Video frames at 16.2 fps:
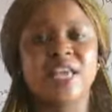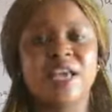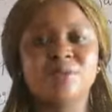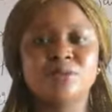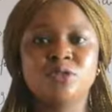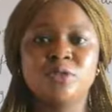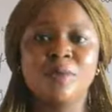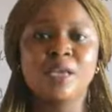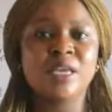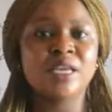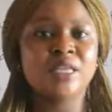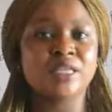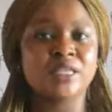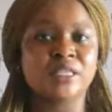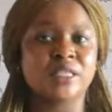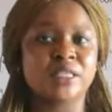helped so many
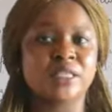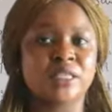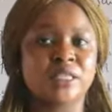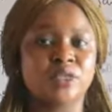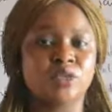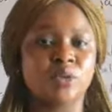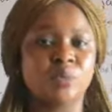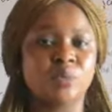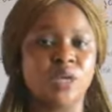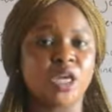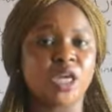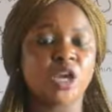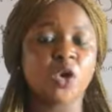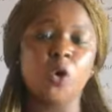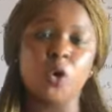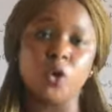diseases to be
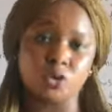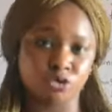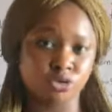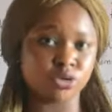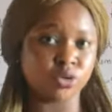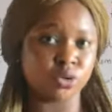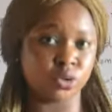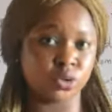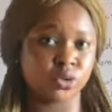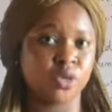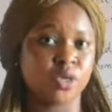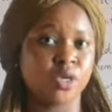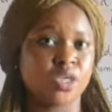controlled.